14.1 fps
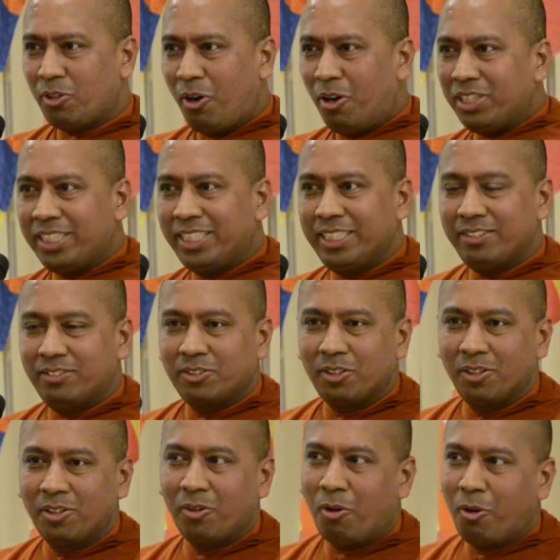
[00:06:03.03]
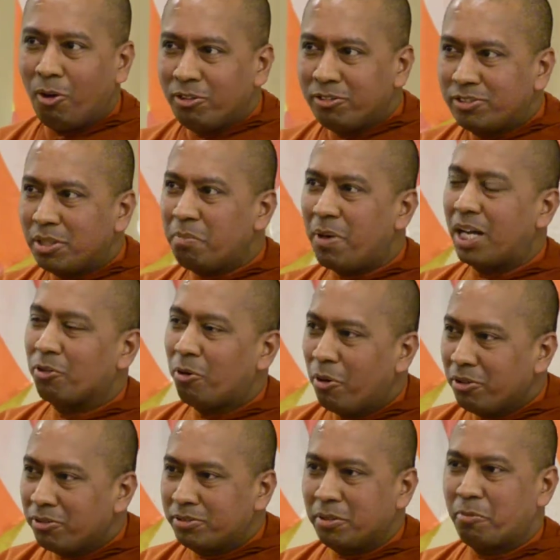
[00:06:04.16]
all these wholesome,
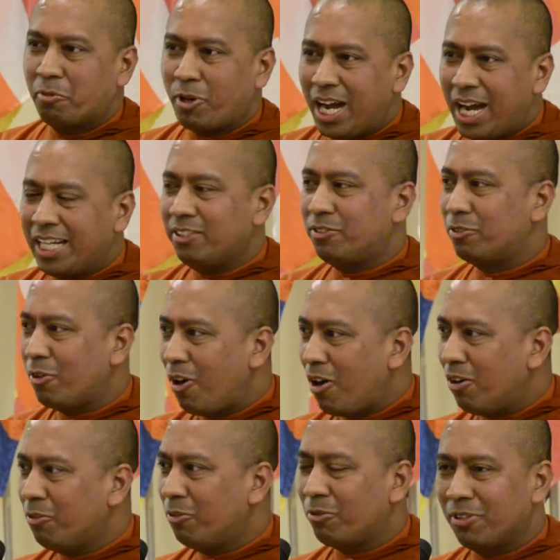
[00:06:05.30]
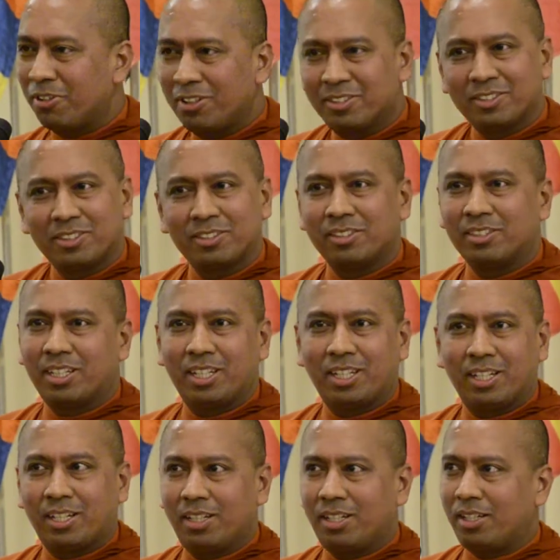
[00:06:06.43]
unwholesome, right, wrong,
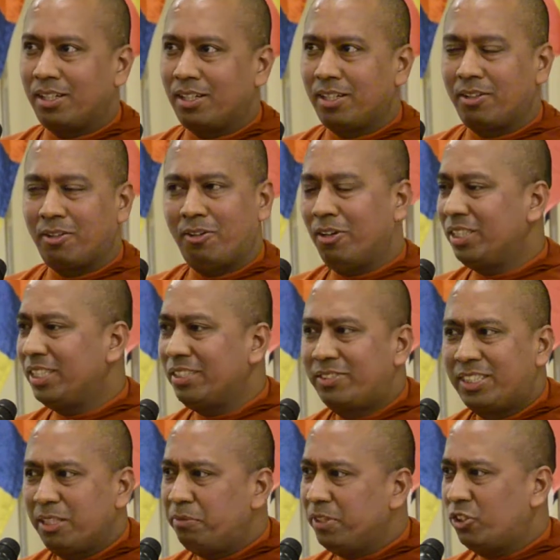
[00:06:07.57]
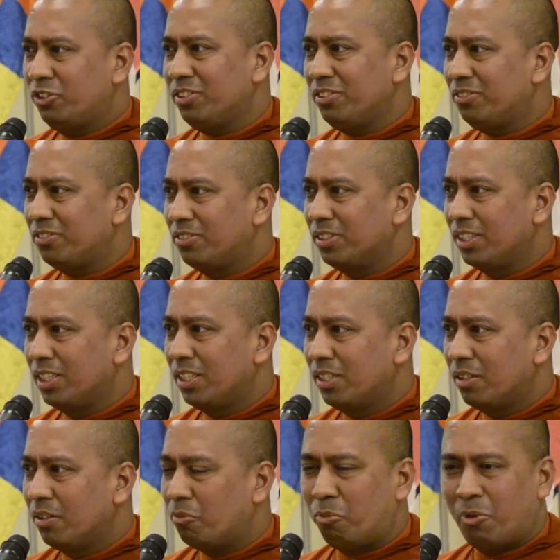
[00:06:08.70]
all these divisions,
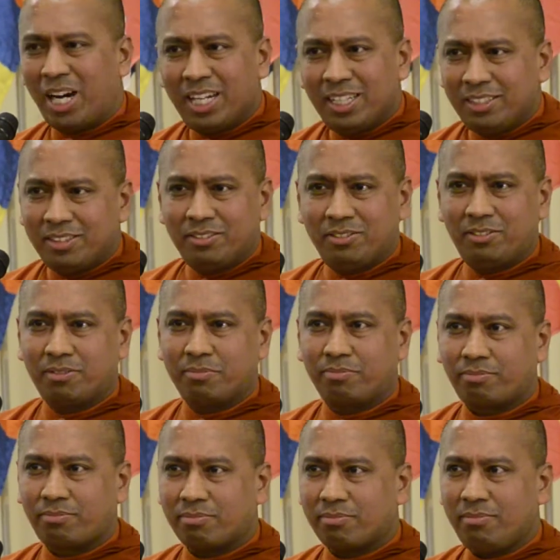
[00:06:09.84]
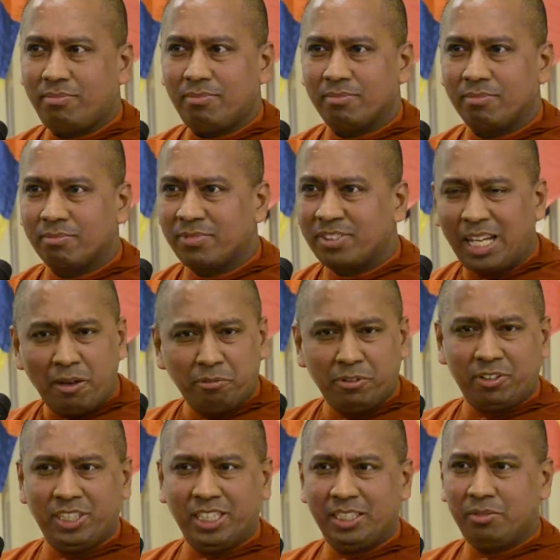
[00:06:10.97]
violence,
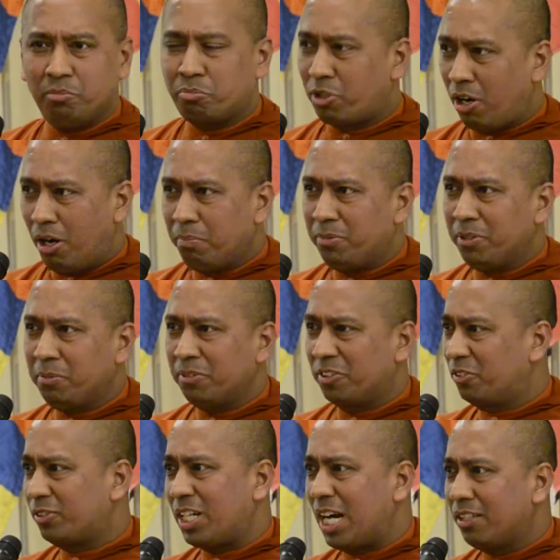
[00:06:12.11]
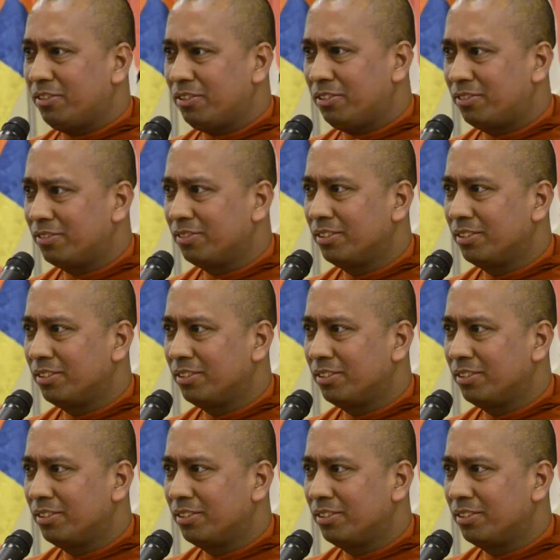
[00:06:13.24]
suffering, problems, struggles,